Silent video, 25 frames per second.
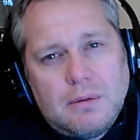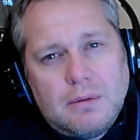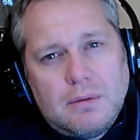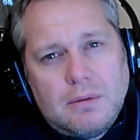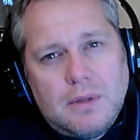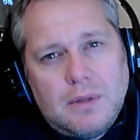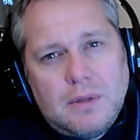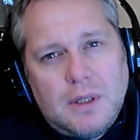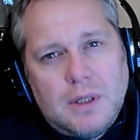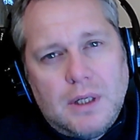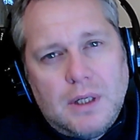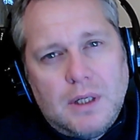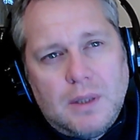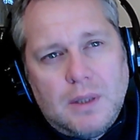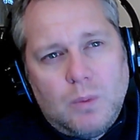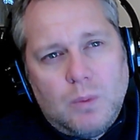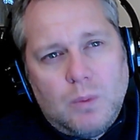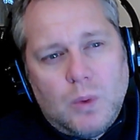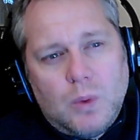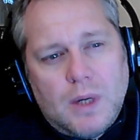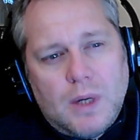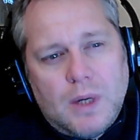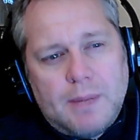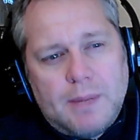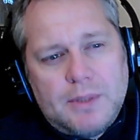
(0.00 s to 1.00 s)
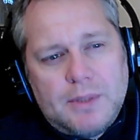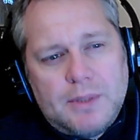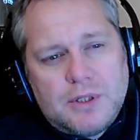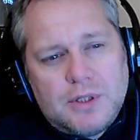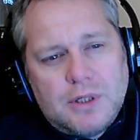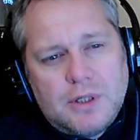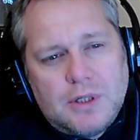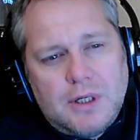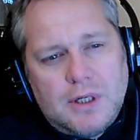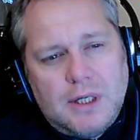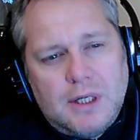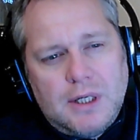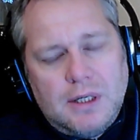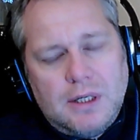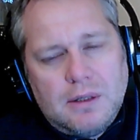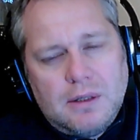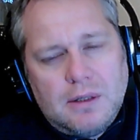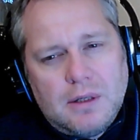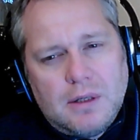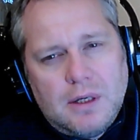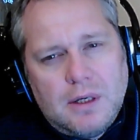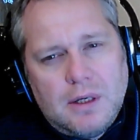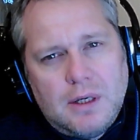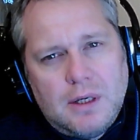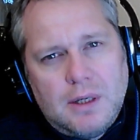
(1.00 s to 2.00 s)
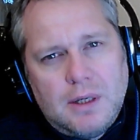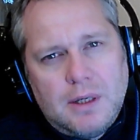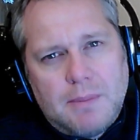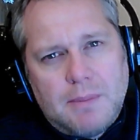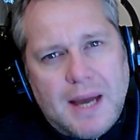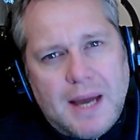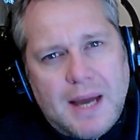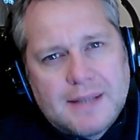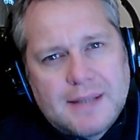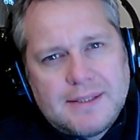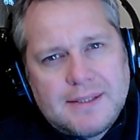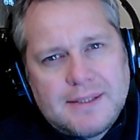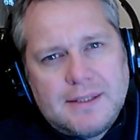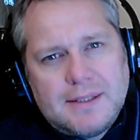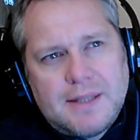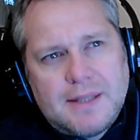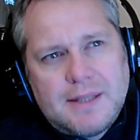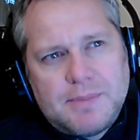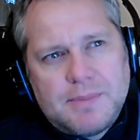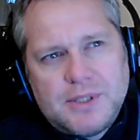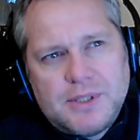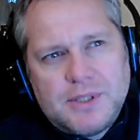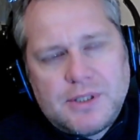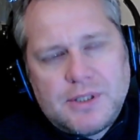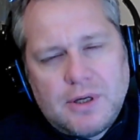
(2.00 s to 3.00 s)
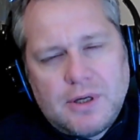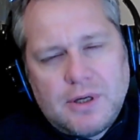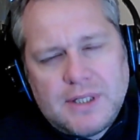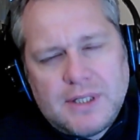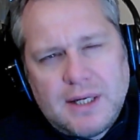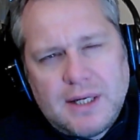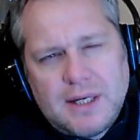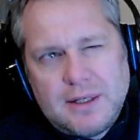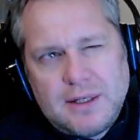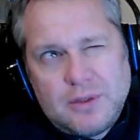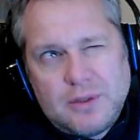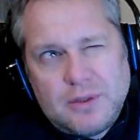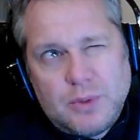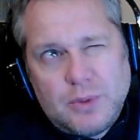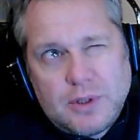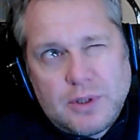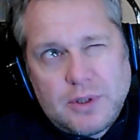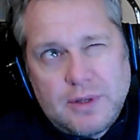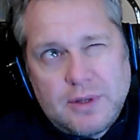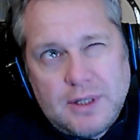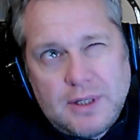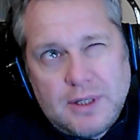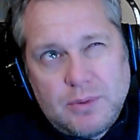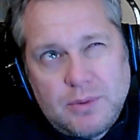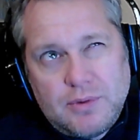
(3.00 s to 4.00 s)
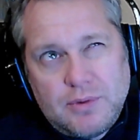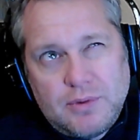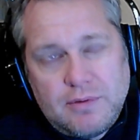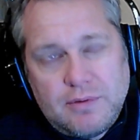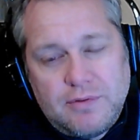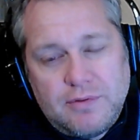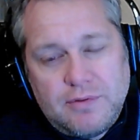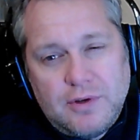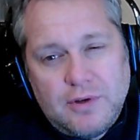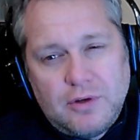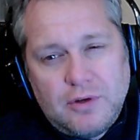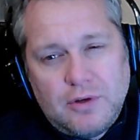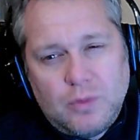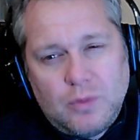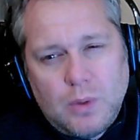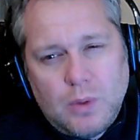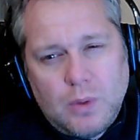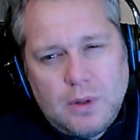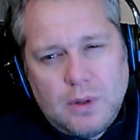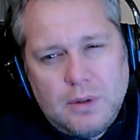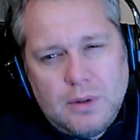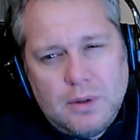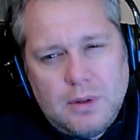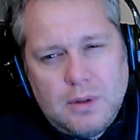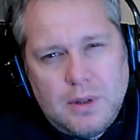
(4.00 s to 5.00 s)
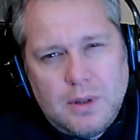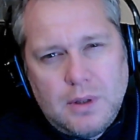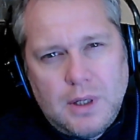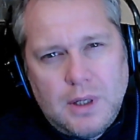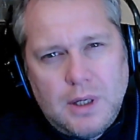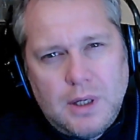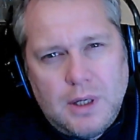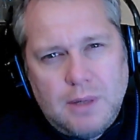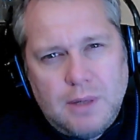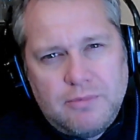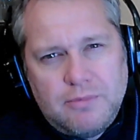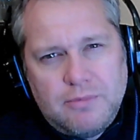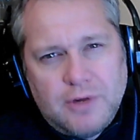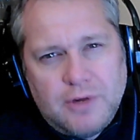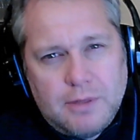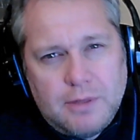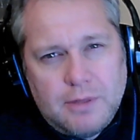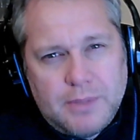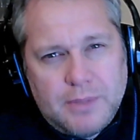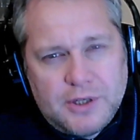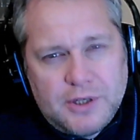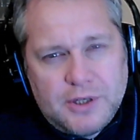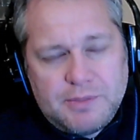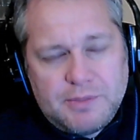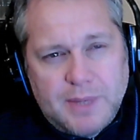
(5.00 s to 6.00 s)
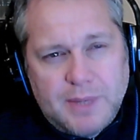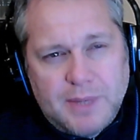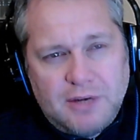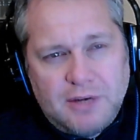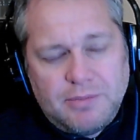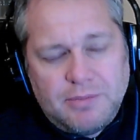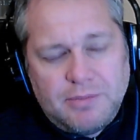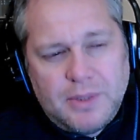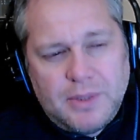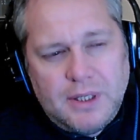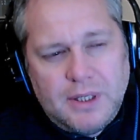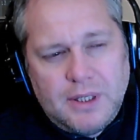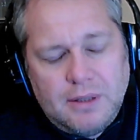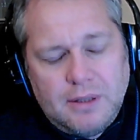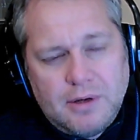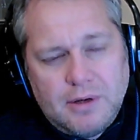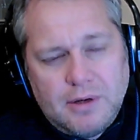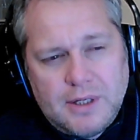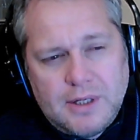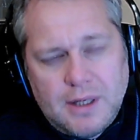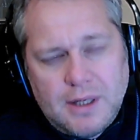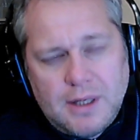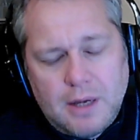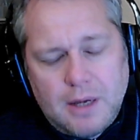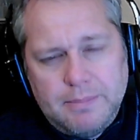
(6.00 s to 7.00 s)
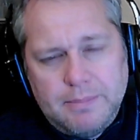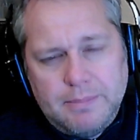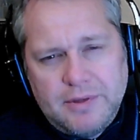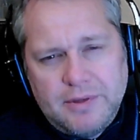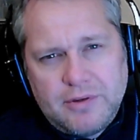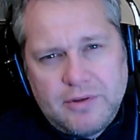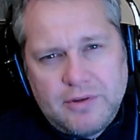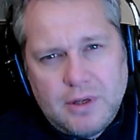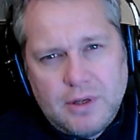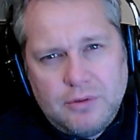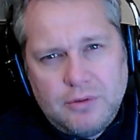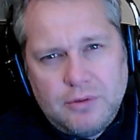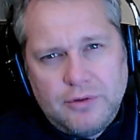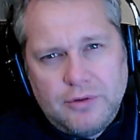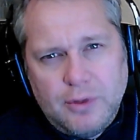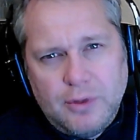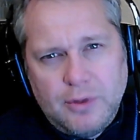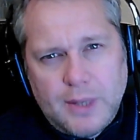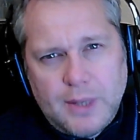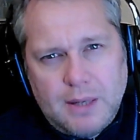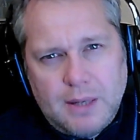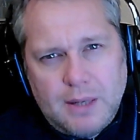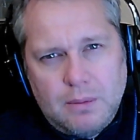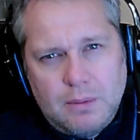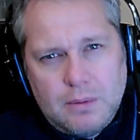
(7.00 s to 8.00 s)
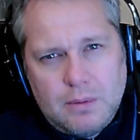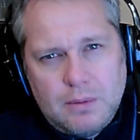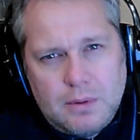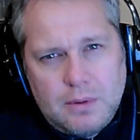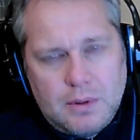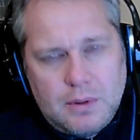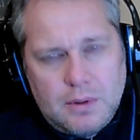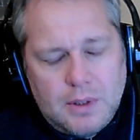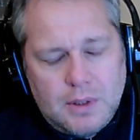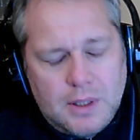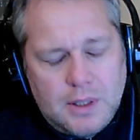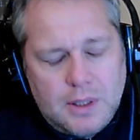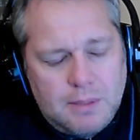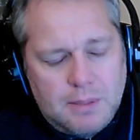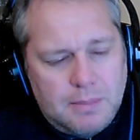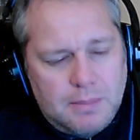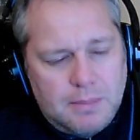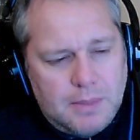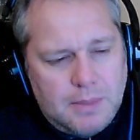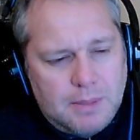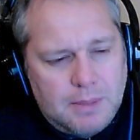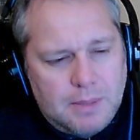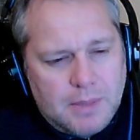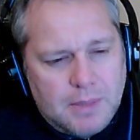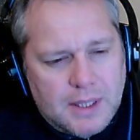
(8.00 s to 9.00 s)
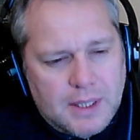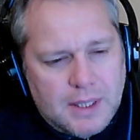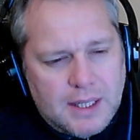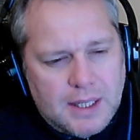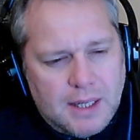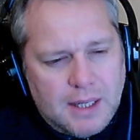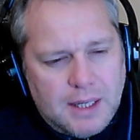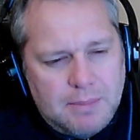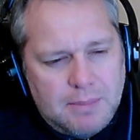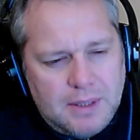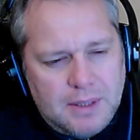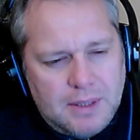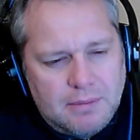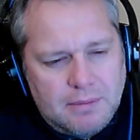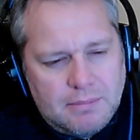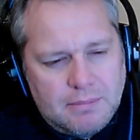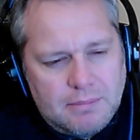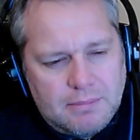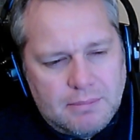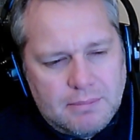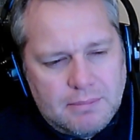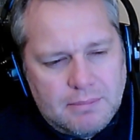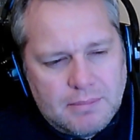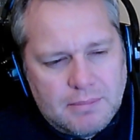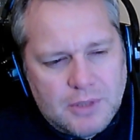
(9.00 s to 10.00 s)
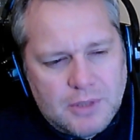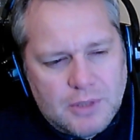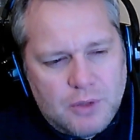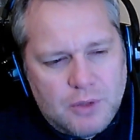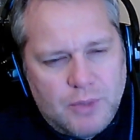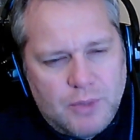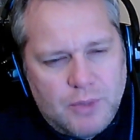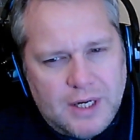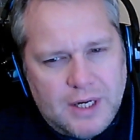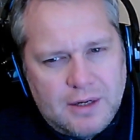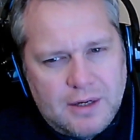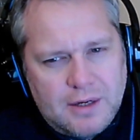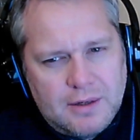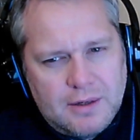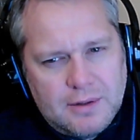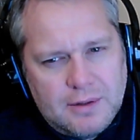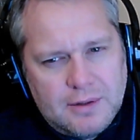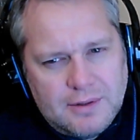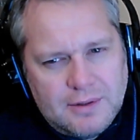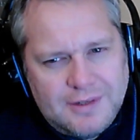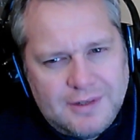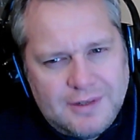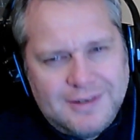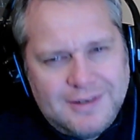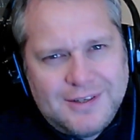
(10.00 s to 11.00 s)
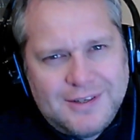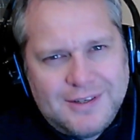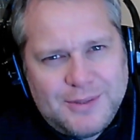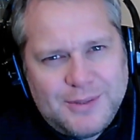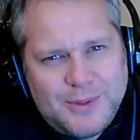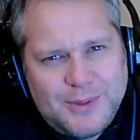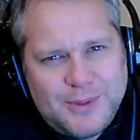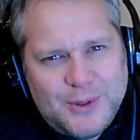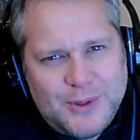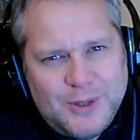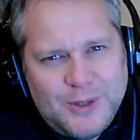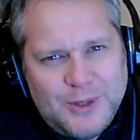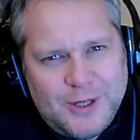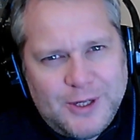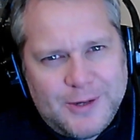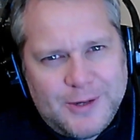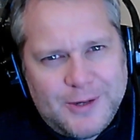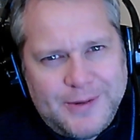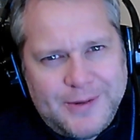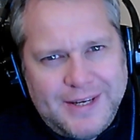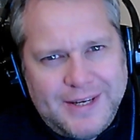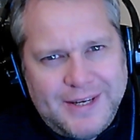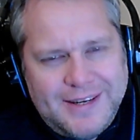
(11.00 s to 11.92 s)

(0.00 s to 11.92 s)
Warhammer journey at Adeptus Titanicus, which I think was the first one, followed by Space Marine. I missed those two out in my gaming career, shall we call it a career.